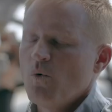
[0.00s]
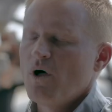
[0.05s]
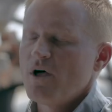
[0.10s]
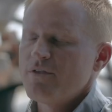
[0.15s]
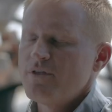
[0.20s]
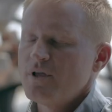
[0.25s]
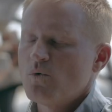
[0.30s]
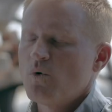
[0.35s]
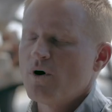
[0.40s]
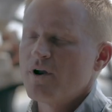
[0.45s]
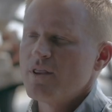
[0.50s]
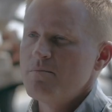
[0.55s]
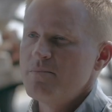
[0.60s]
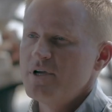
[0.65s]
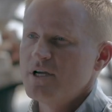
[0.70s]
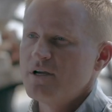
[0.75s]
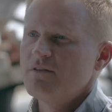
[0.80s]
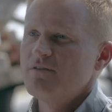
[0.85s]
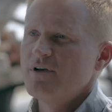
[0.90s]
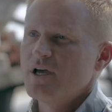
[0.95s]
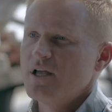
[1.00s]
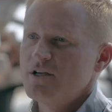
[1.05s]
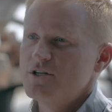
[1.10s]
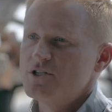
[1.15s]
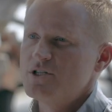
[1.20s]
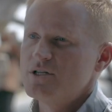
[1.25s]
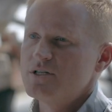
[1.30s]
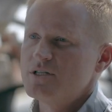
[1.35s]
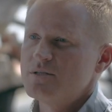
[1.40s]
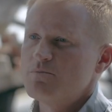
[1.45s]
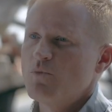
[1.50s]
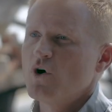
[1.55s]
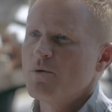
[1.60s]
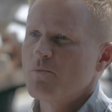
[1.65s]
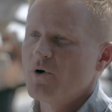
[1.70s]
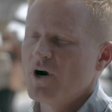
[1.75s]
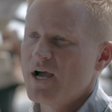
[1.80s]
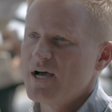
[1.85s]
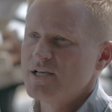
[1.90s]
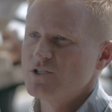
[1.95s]
Well, I think one of the big advantages
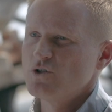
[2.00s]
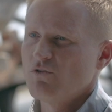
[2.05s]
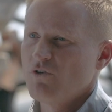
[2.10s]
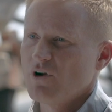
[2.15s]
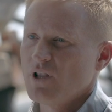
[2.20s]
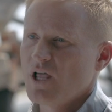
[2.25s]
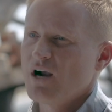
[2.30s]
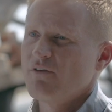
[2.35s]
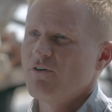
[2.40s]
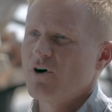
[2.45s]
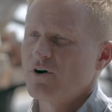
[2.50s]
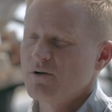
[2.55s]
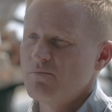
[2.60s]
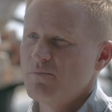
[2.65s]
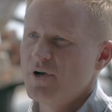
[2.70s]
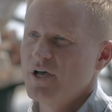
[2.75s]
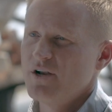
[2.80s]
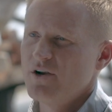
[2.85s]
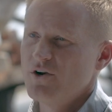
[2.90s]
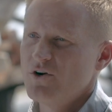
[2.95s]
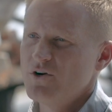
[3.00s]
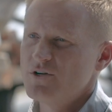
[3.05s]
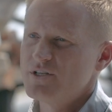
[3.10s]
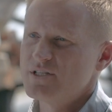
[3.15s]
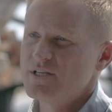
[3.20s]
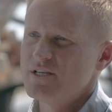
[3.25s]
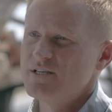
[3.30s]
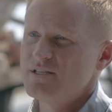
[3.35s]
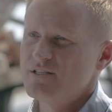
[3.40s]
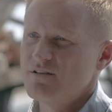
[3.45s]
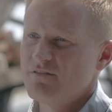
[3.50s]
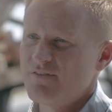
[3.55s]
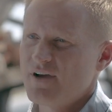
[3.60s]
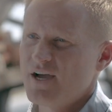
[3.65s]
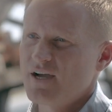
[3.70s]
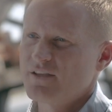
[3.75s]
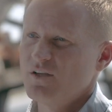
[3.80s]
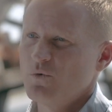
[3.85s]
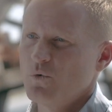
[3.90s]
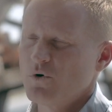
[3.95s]
Beumer has over a lot of our competitors is the
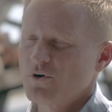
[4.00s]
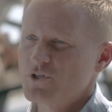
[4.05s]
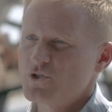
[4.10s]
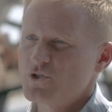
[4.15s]
fact that we're